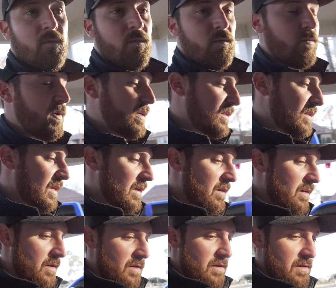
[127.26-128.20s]
with
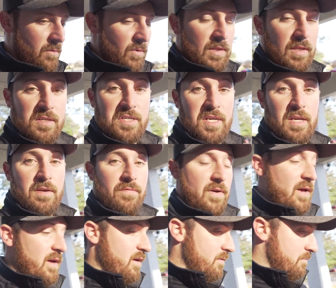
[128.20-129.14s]
the
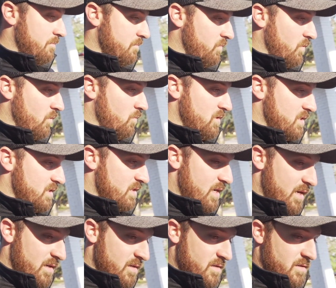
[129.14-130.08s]
GFI, which is
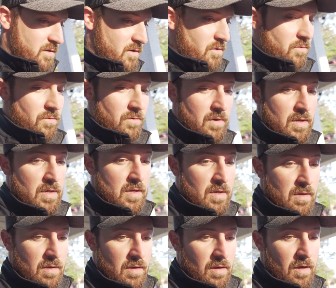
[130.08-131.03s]
nice. So
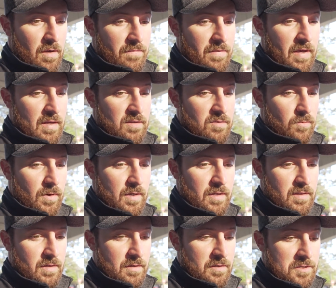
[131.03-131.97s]
if it gets wet,
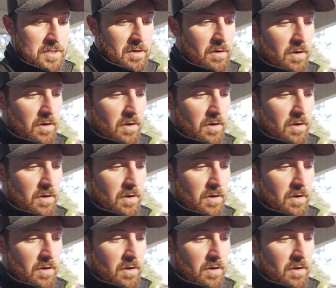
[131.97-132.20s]
it's going to shut